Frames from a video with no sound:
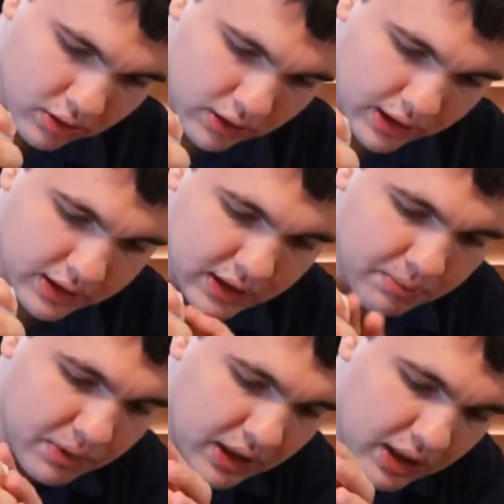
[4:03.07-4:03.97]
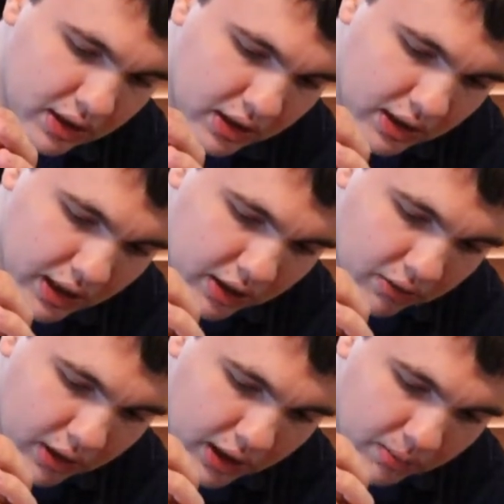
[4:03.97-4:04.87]
let's begin the
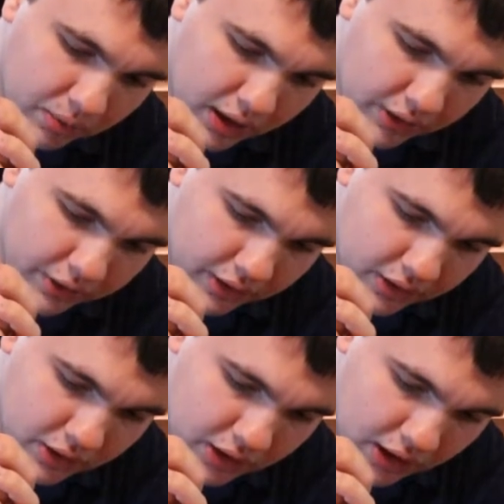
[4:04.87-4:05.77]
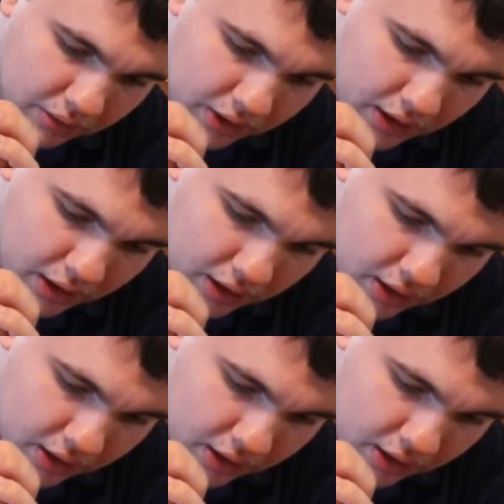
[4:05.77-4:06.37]
decorating process, shall we?